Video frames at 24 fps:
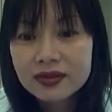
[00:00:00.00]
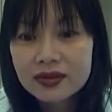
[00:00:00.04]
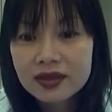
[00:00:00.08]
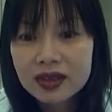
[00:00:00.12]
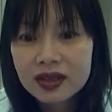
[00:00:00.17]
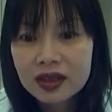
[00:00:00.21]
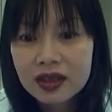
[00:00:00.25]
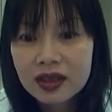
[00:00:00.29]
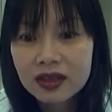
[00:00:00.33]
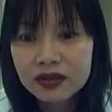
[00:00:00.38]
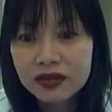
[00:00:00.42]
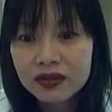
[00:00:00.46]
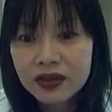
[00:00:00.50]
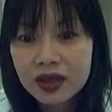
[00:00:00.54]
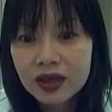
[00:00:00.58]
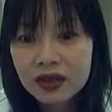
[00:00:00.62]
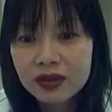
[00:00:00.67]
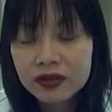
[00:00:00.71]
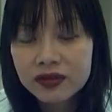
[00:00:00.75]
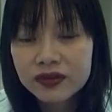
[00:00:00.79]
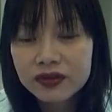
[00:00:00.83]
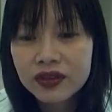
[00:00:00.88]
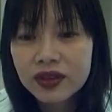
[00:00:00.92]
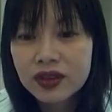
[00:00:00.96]

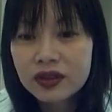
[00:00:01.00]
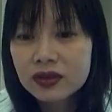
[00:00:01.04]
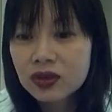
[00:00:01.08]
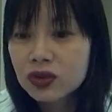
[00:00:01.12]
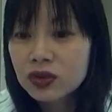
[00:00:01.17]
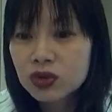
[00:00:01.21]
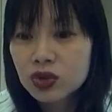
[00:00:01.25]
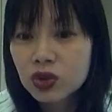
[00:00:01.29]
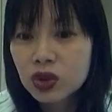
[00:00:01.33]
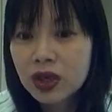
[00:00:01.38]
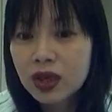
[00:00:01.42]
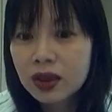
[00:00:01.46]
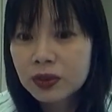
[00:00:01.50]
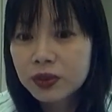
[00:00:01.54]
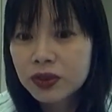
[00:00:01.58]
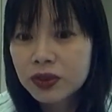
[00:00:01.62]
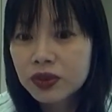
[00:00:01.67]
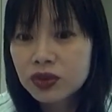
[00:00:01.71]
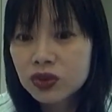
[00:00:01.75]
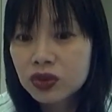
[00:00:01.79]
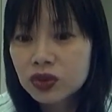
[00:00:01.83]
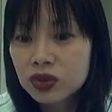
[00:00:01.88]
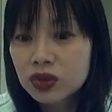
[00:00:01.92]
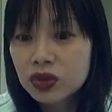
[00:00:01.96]
if you're too trouble
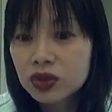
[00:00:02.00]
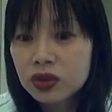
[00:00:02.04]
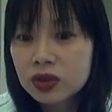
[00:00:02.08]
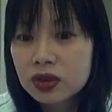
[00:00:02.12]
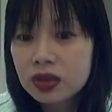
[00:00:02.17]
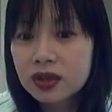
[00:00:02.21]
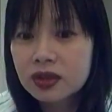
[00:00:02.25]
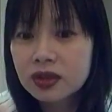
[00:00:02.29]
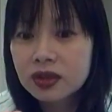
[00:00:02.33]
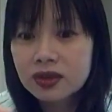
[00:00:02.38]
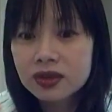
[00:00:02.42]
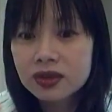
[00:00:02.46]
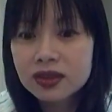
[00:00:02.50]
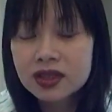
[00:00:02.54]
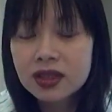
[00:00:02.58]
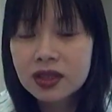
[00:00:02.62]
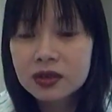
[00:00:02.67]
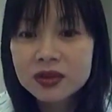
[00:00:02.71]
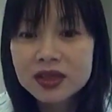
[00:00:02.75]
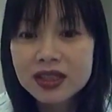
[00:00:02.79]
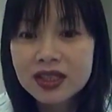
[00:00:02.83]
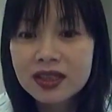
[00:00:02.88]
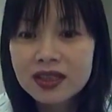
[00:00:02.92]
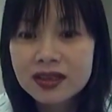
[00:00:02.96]
to cook or
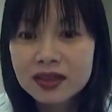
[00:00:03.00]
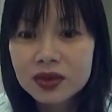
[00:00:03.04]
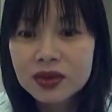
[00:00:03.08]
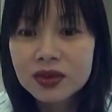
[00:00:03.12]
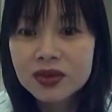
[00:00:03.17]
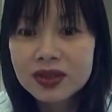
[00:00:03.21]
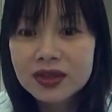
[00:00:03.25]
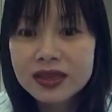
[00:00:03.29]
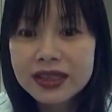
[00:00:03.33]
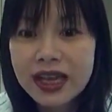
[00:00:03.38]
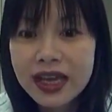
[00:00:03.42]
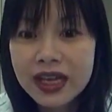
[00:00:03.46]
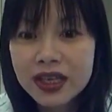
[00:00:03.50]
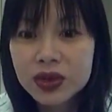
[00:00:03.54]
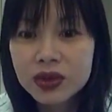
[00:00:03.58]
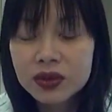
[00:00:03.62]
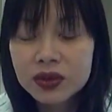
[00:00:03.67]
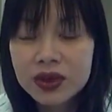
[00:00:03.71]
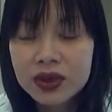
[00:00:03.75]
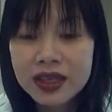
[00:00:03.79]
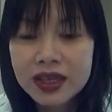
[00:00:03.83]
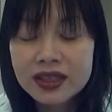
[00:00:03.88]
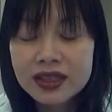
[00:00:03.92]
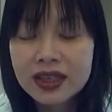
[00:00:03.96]
something,
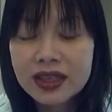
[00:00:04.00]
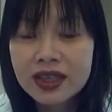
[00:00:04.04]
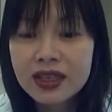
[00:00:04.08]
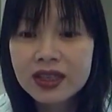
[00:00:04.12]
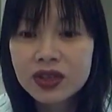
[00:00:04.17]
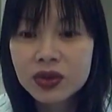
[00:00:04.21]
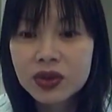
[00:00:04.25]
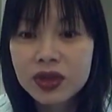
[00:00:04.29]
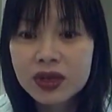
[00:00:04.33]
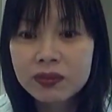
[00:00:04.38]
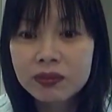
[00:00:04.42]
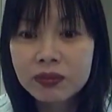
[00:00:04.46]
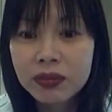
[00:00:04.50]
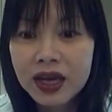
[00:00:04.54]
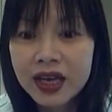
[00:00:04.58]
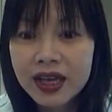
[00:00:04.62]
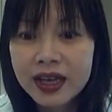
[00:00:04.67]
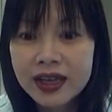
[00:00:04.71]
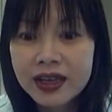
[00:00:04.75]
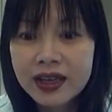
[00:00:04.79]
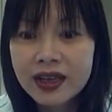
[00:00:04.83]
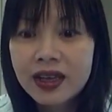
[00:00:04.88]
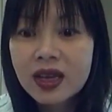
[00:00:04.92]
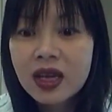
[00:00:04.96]
decorate it, you can
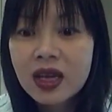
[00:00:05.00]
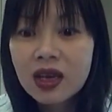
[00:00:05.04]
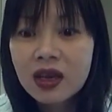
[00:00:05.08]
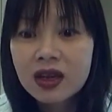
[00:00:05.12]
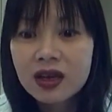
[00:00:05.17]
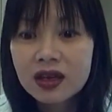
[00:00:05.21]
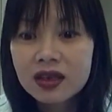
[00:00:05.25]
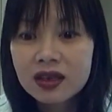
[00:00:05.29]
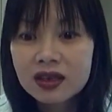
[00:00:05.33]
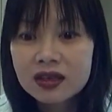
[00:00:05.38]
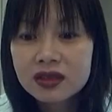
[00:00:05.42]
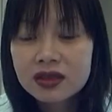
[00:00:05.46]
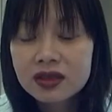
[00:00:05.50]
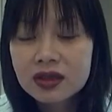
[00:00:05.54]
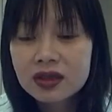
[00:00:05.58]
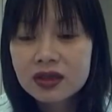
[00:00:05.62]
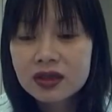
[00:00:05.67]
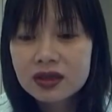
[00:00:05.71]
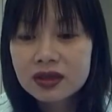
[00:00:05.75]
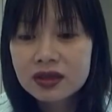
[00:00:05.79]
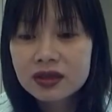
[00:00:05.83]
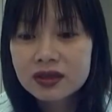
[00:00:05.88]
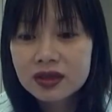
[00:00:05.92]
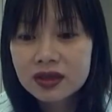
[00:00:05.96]
buy the
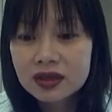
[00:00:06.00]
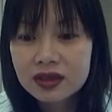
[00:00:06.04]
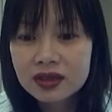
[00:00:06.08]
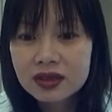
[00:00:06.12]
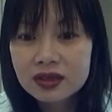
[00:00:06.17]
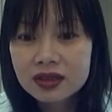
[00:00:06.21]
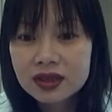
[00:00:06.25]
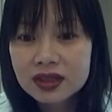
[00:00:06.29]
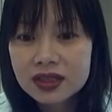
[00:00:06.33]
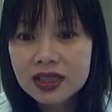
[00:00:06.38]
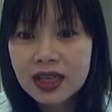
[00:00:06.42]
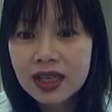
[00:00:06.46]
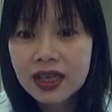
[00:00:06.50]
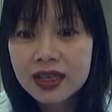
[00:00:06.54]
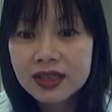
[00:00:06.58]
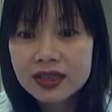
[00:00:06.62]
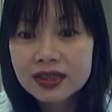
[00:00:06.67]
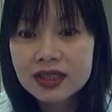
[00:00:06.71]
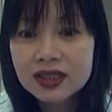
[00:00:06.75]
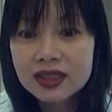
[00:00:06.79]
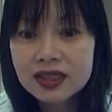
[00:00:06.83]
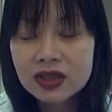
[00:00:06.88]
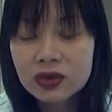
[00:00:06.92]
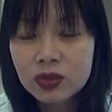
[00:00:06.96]

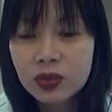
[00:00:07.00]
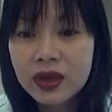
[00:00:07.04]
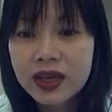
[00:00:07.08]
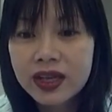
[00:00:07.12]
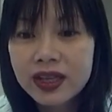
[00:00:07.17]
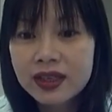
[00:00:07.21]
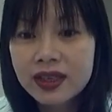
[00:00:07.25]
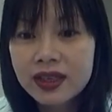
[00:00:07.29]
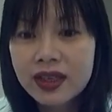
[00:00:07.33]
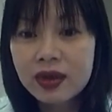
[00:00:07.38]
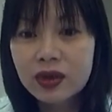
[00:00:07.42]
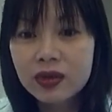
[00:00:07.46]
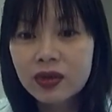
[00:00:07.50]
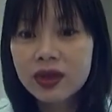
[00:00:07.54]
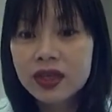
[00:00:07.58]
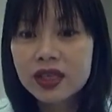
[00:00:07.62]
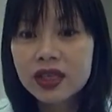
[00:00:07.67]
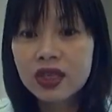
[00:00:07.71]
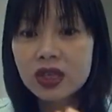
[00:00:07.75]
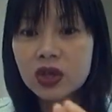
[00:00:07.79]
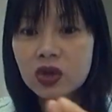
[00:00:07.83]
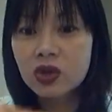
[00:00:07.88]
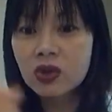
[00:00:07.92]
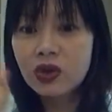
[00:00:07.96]
scientist way. They already
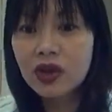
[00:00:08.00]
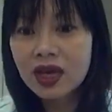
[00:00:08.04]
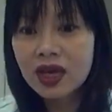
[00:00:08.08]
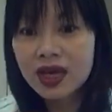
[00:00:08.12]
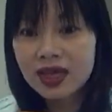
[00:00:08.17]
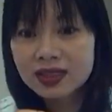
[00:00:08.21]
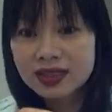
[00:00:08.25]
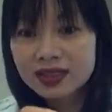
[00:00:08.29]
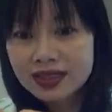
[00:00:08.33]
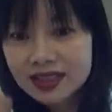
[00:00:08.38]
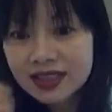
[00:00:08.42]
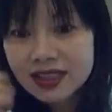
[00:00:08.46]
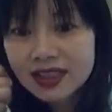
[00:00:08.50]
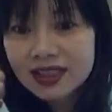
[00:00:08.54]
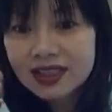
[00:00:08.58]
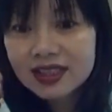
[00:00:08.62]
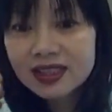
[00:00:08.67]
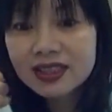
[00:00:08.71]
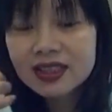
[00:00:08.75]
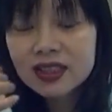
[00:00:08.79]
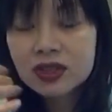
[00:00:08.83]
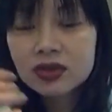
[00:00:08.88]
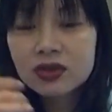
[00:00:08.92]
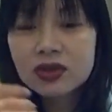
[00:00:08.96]
grounded,
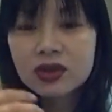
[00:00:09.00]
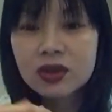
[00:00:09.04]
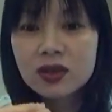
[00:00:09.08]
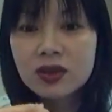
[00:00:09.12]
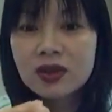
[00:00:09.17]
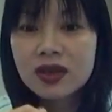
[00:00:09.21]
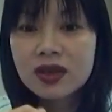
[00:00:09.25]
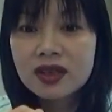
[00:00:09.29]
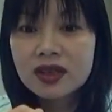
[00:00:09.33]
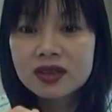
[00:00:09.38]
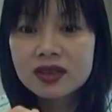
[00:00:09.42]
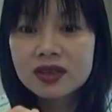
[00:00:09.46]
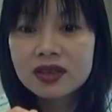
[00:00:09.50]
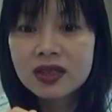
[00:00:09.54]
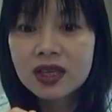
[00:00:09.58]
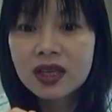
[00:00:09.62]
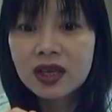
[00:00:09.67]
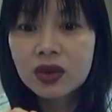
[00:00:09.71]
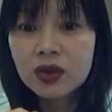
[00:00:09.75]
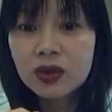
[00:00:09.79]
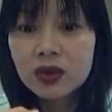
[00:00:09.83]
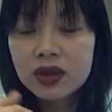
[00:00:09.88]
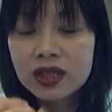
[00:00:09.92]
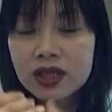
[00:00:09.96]
they
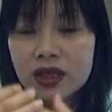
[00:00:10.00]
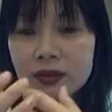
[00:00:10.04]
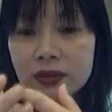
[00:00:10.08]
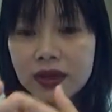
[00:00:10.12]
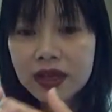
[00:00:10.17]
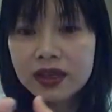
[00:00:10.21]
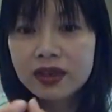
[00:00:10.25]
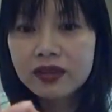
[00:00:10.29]
already make a